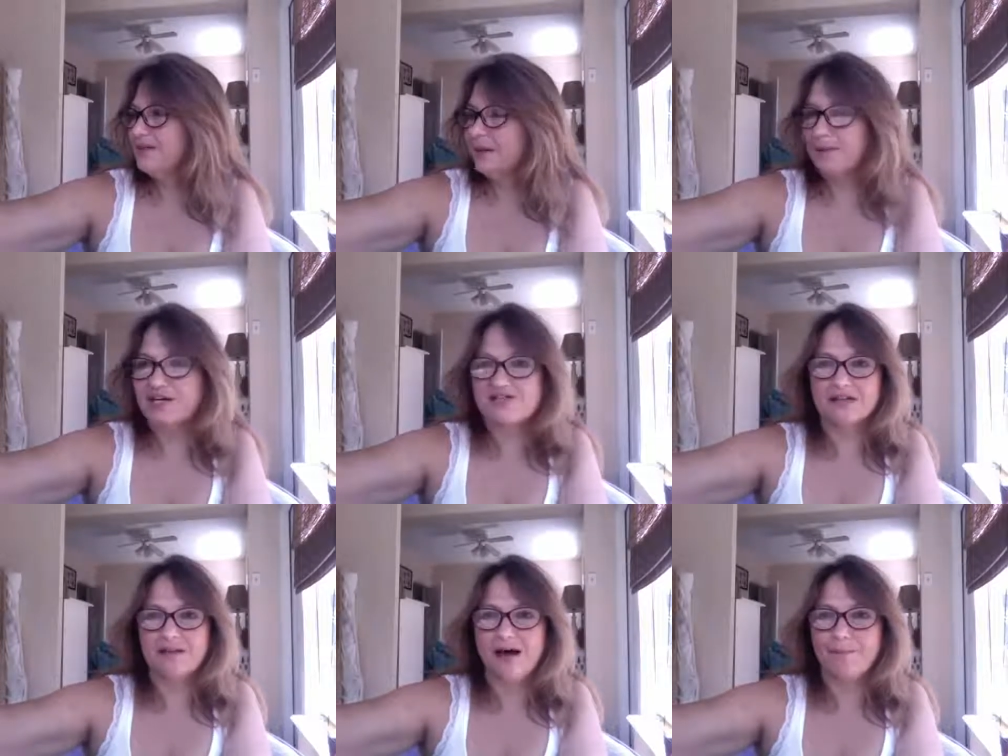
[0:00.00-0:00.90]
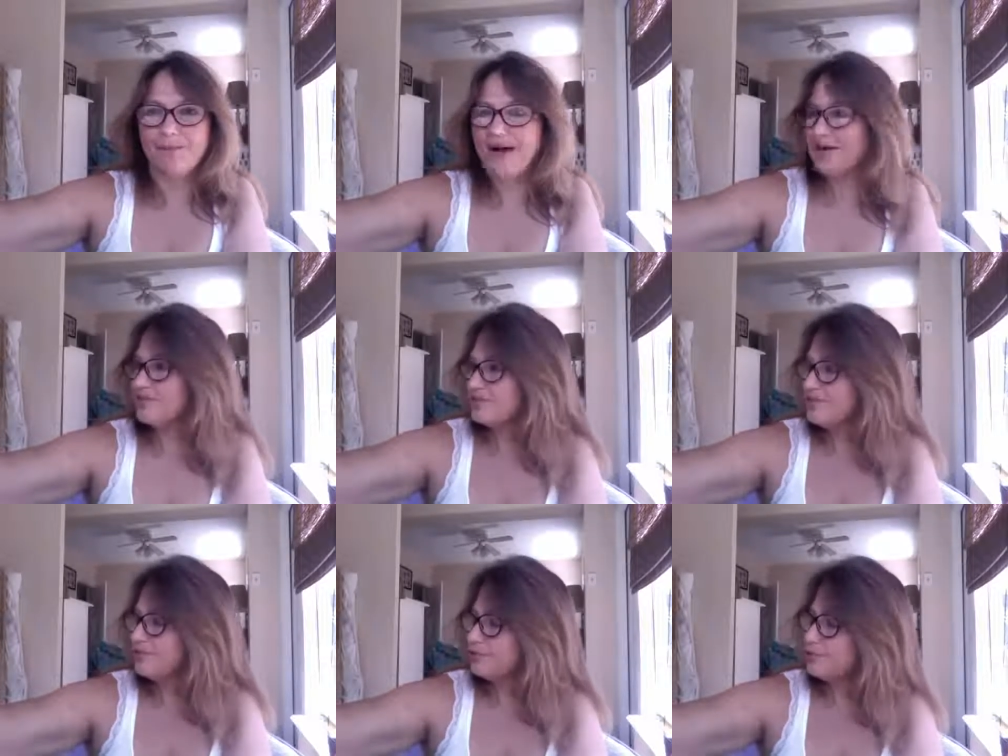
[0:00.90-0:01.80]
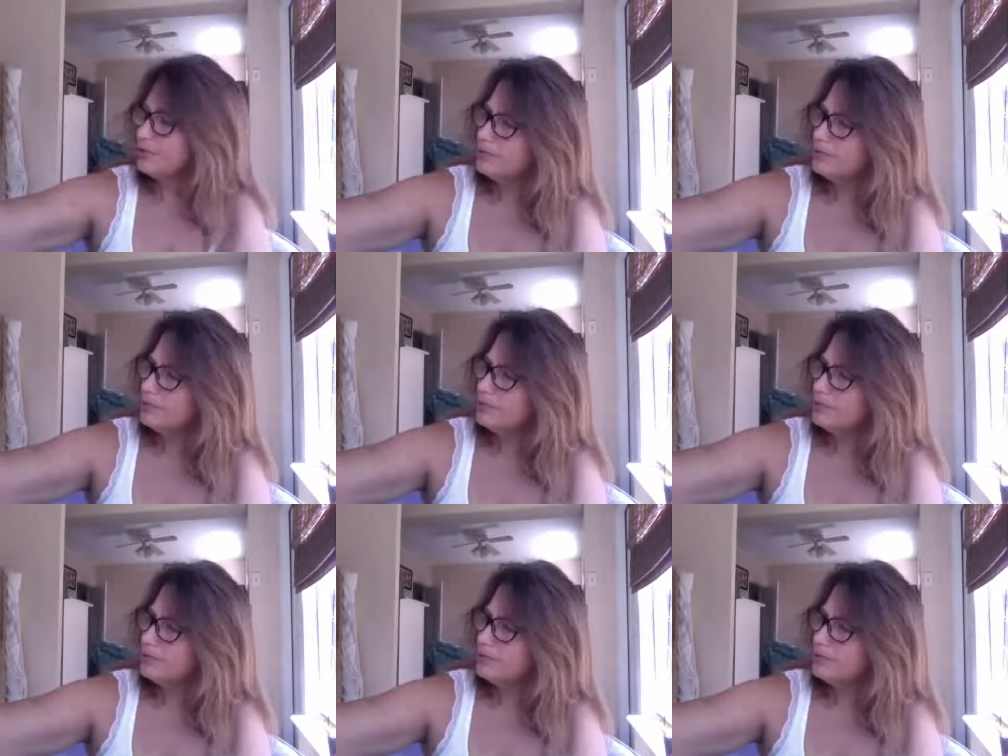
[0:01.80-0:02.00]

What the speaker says: But it's a lot packed into